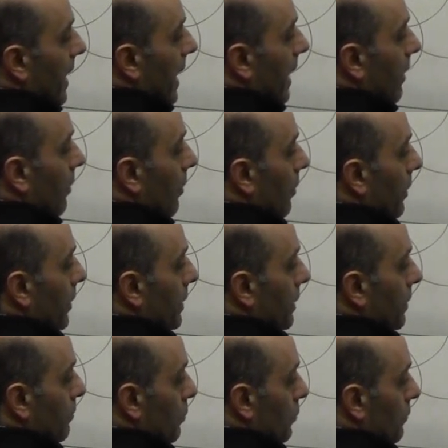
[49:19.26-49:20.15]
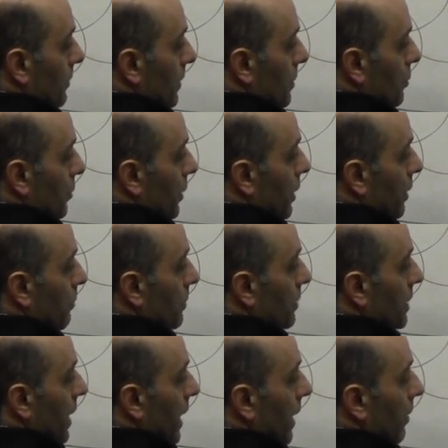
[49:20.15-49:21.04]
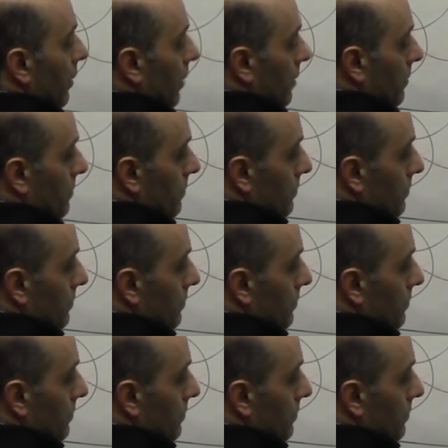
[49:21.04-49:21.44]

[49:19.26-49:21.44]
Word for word: error in their movement. So here was the error